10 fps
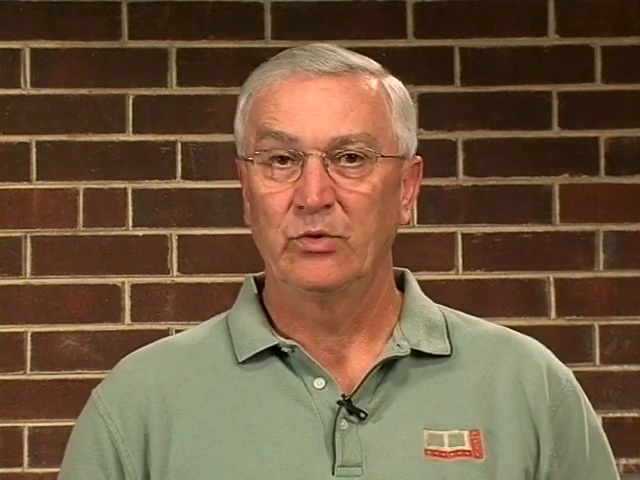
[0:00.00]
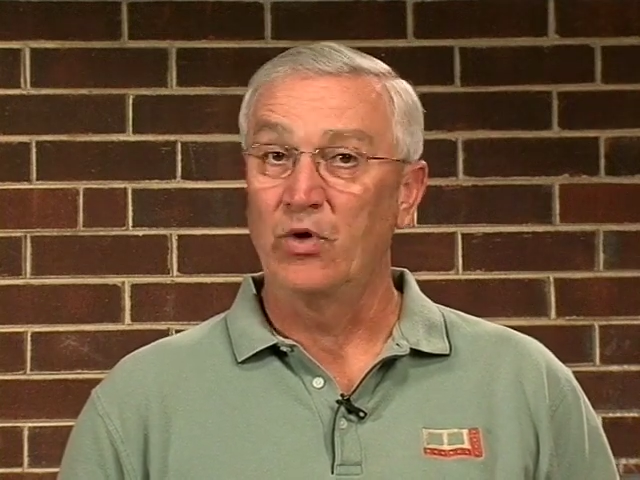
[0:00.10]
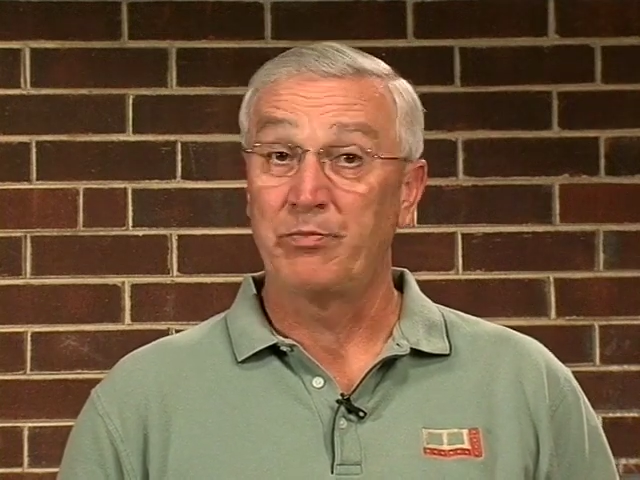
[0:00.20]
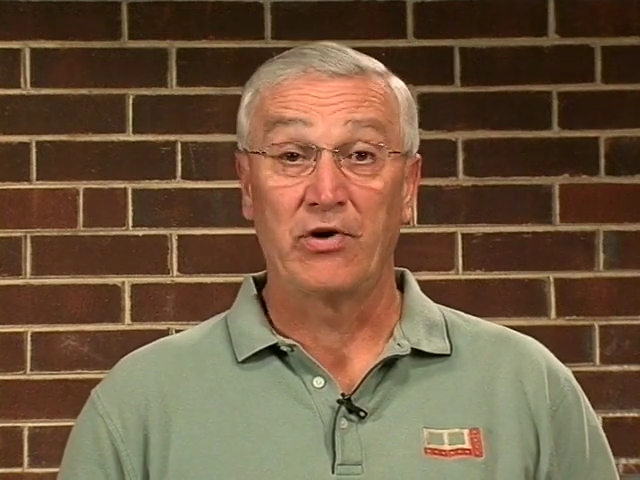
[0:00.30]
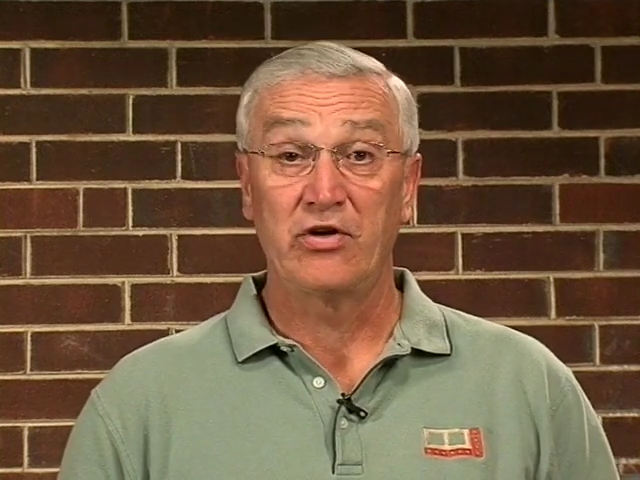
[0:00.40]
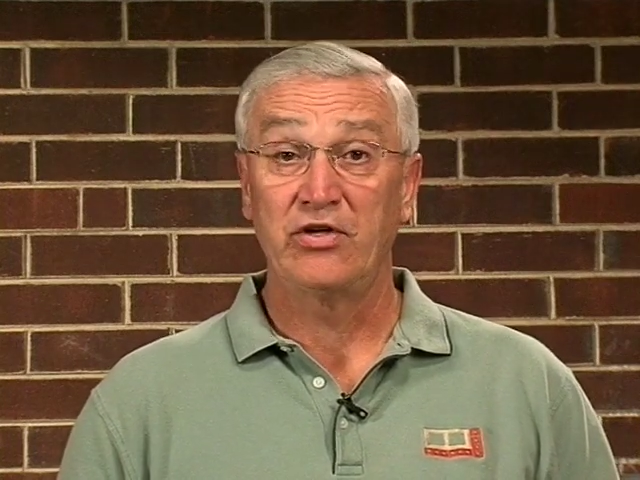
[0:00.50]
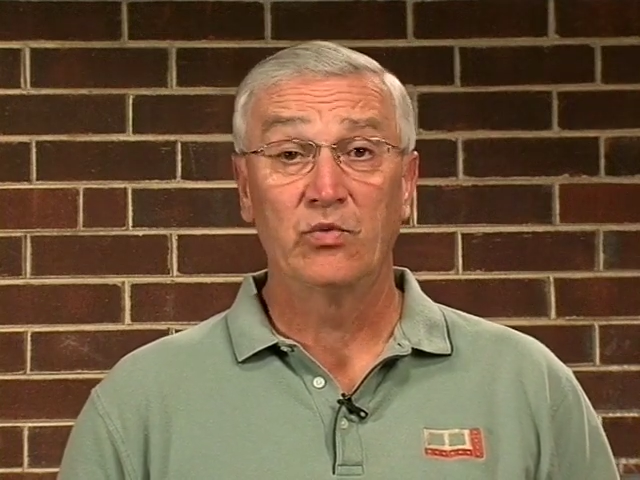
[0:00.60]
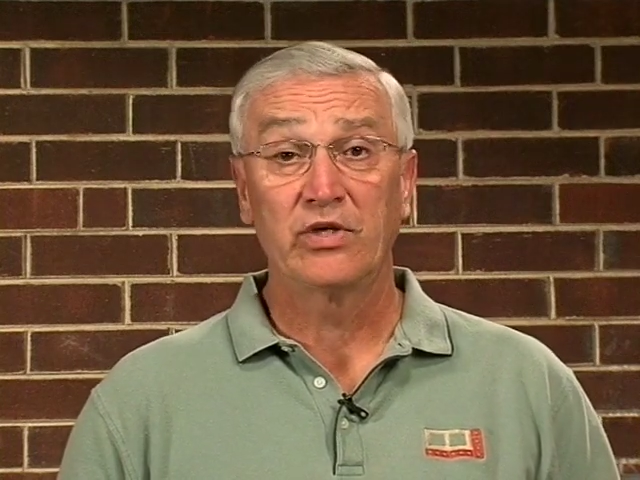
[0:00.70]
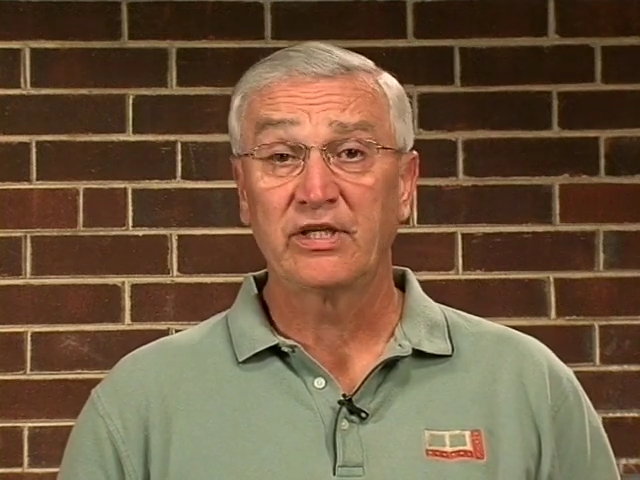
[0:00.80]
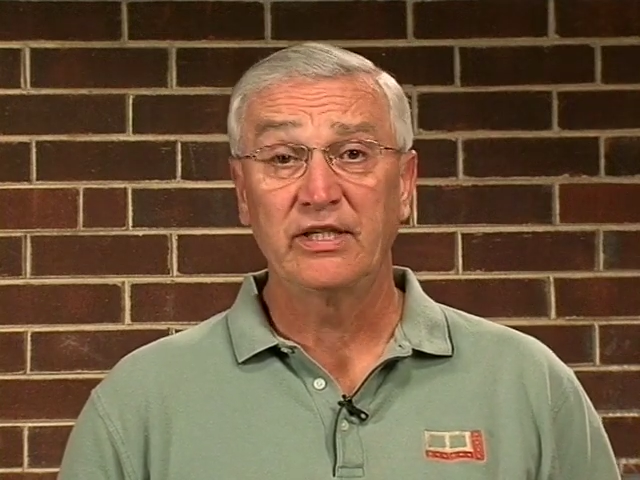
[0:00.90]
What part do you
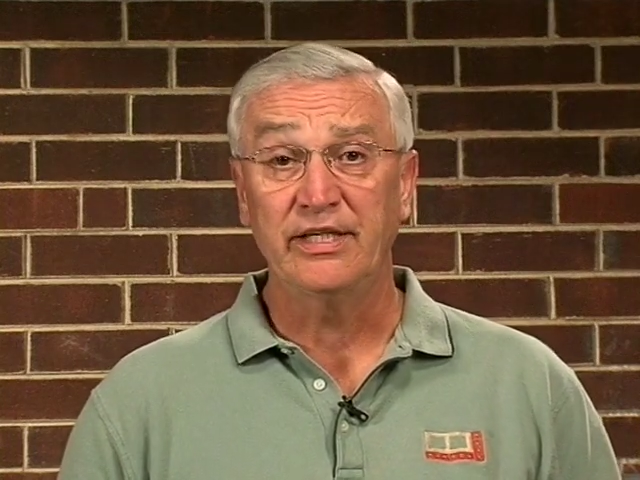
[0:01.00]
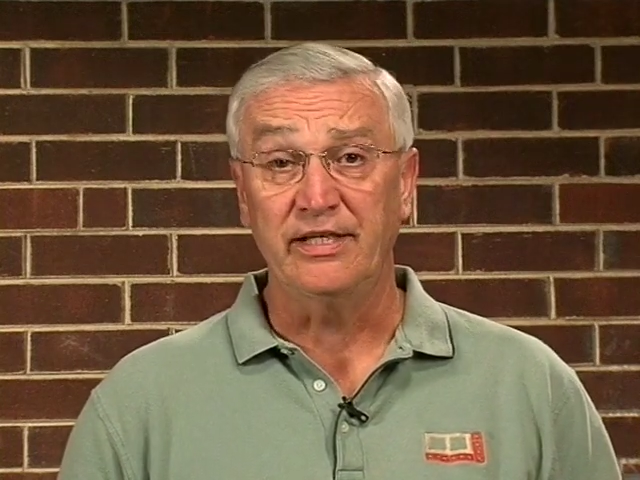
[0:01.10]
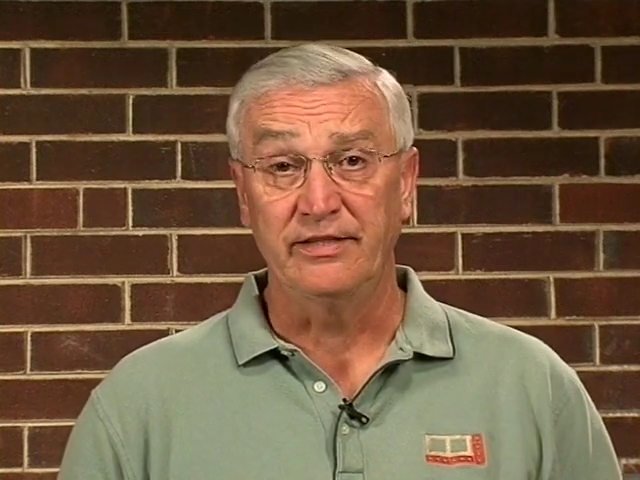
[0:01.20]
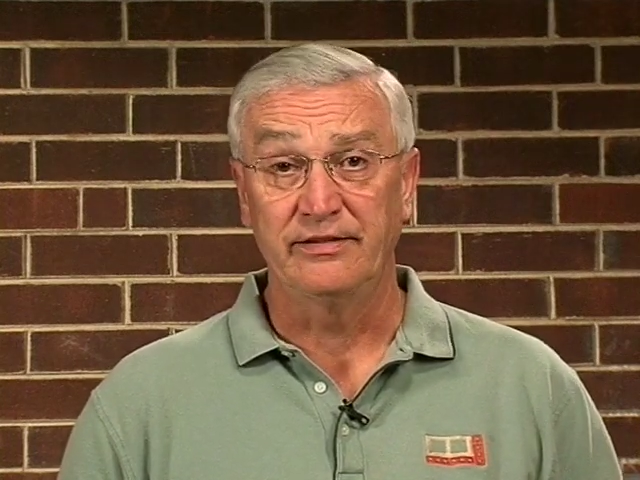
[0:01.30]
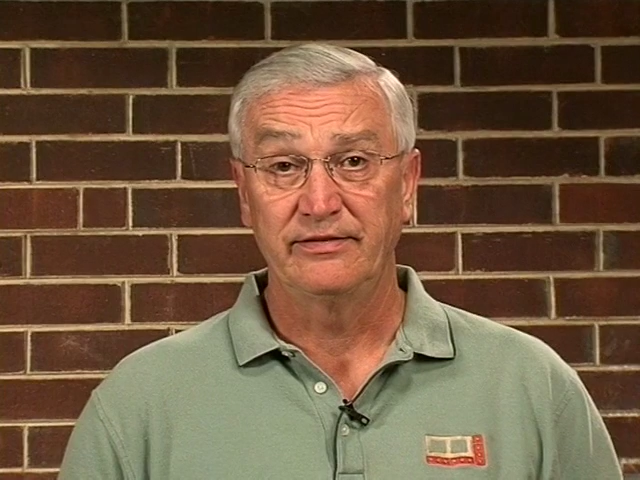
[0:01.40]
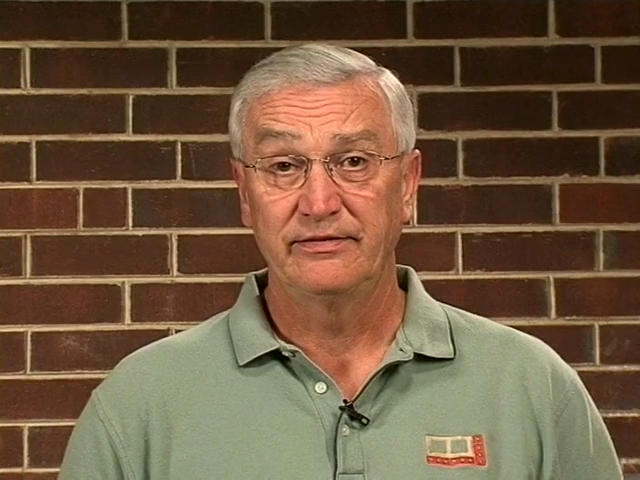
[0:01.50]
want to clean?